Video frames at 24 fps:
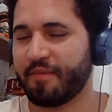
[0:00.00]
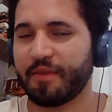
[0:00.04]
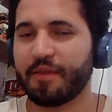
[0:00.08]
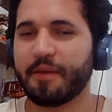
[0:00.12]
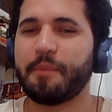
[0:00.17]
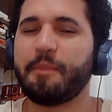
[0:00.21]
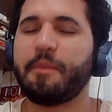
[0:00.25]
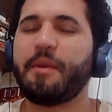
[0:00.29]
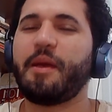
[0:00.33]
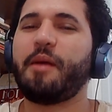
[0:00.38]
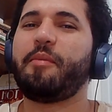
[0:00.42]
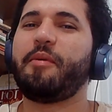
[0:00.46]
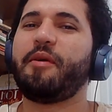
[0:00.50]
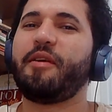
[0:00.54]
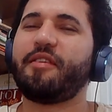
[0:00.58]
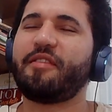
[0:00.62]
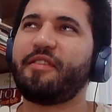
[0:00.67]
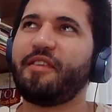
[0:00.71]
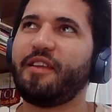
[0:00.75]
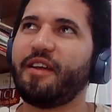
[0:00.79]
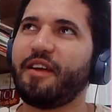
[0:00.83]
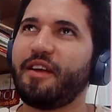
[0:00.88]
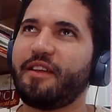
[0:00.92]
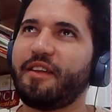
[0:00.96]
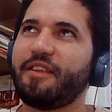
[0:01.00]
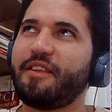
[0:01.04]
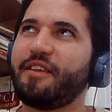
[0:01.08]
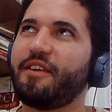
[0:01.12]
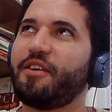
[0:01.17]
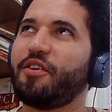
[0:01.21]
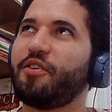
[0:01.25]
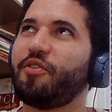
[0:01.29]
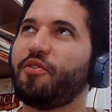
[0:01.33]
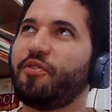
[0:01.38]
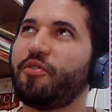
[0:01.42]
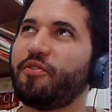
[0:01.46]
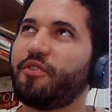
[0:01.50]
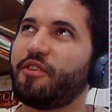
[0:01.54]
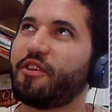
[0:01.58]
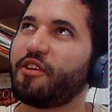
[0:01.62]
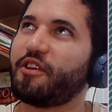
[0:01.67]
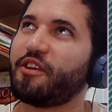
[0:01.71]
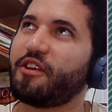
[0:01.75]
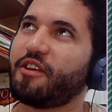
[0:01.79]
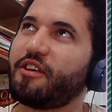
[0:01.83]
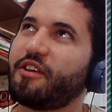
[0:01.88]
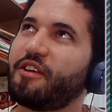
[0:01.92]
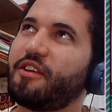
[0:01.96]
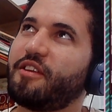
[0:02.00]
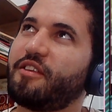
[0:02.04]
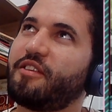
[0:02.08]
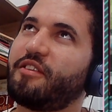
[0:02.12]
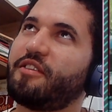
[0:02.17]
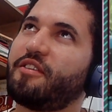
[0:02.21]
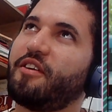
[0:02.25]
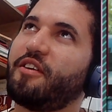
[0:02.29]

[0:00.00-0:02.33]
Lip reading: Maybe it's the guitar